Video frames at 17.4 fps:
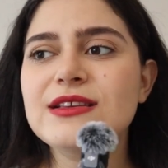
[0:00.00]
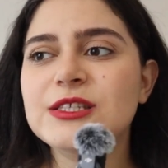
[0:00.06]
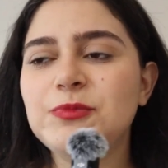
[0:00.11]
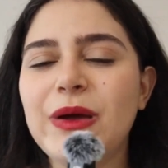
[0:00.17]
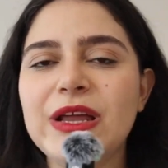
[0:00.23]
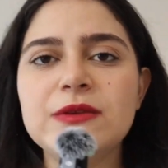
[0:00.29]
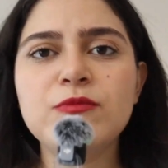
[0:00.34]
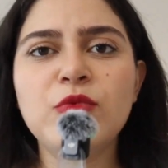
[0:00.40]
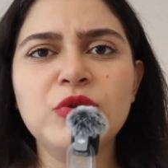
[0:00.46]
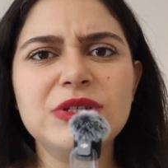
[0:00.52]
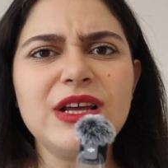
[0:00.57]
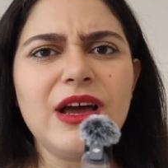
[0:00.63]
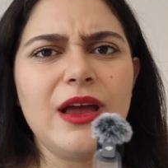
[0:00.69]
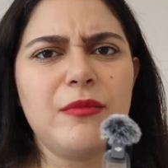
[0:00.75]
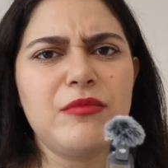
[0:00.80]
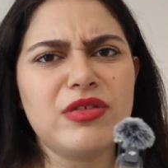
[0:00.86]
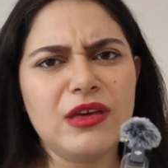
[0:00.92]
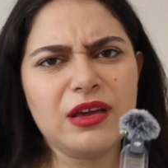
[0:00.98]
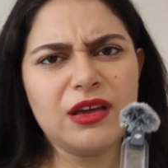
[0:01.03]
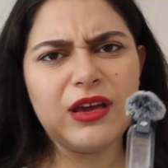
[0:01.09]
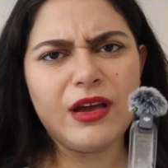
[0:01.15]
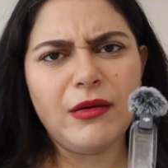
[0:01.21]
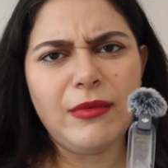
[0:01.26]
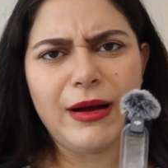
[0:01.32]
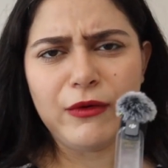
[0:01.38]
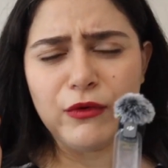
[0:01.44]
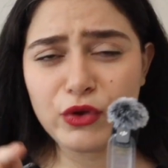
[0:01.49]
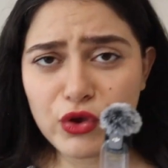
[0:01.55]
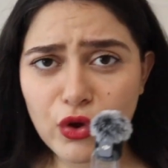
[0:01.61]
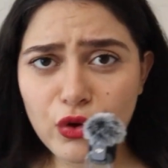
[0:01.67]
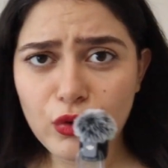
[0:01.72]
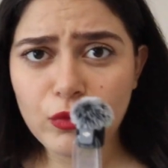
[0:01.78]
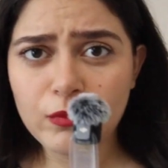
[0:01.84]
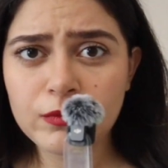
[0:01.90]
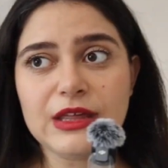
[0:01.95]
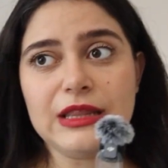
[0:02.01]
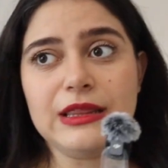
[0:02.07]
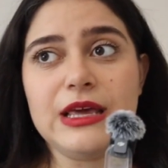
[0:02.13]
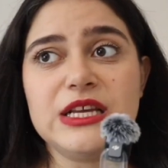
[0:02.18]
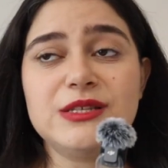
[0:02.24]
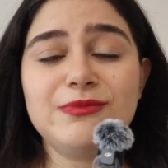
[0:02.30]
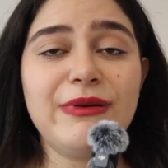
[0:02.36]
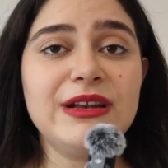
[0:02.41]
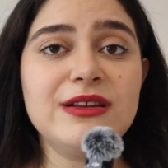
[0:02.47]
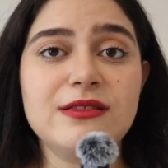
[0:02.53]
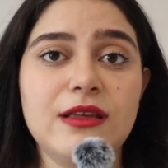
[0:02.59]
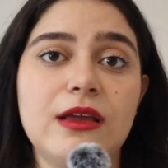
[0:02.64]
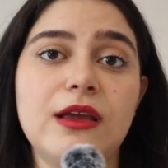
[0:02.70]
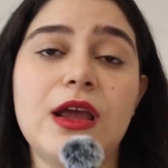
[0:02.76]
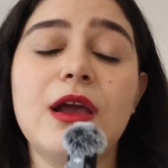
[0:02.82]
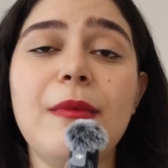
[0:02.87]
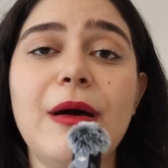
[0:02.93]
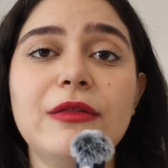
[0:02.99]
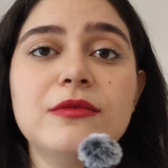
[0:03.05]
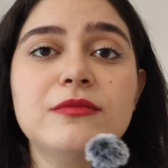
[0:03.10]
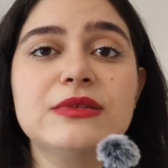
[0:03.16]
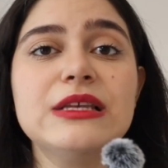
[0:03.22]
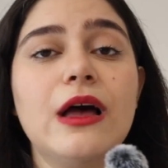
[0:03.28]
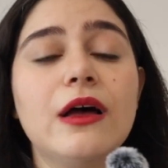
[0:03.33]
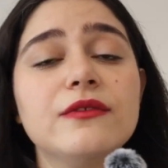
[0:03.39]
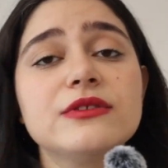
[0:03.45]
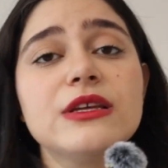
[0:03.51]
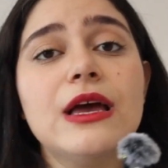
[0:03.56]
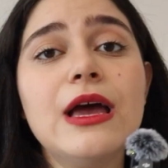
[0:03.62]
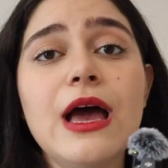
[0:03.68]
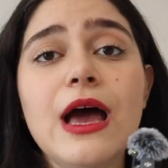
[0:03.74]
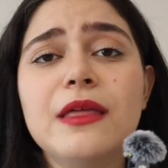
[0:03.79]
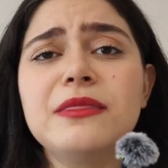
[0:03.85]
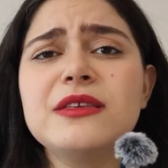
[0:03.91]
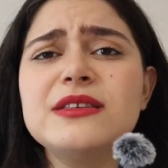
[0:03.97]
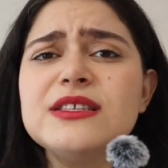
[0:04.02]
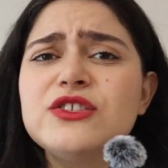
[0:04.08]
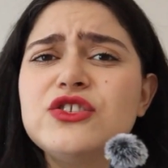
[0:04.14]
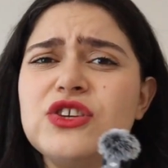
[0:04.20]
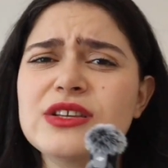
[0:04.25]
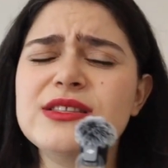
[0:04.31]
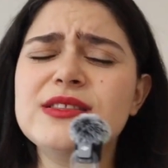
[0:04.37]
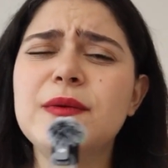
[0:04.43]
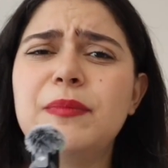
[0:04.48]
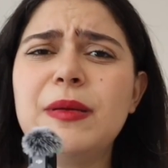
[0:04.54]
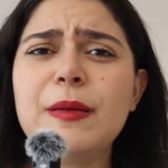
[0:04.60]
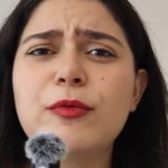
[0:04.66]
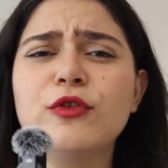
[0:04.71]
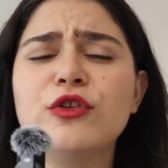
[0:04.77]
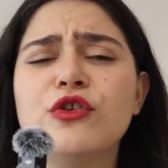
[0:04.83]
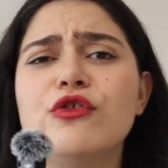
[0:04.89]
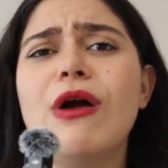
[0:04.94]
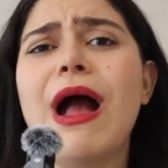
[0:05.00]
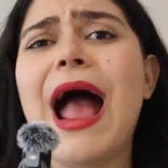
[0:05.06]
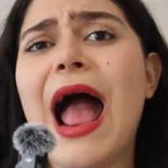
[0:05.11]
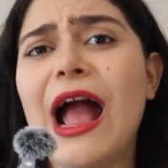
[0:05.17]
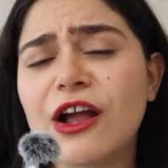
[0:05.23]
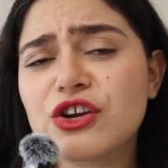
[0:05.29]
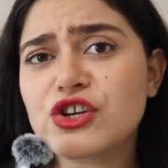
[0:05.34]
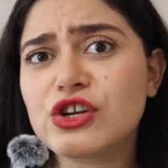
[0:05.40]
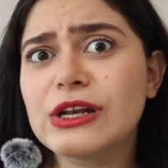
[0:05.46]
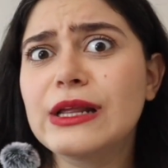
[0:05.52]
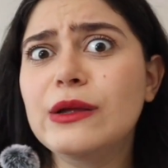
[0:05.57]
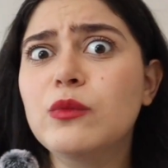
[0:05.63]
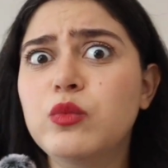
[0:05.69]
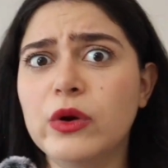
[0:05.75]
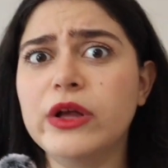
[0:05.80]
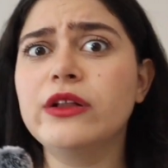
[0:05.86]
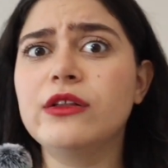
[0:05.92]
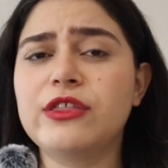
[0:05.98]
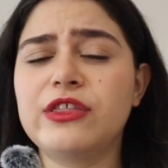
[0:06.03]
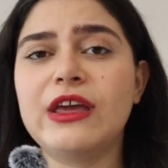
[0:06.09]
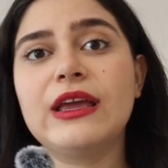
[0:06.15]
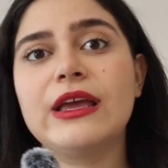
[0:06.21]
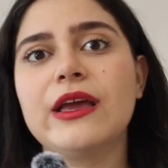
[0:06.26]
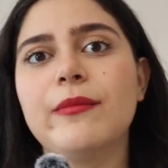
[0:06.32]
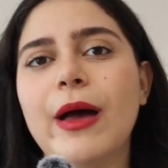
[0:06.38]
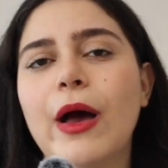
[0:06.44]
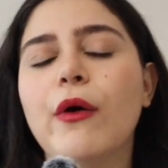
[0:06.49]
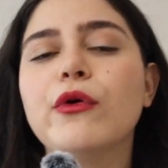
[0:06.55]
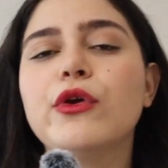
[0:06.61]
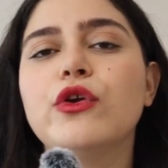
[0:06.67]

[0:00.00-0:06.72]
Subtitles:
spend more time thinking about you than they spend thinking about themselves. And this is just the people who actually will think about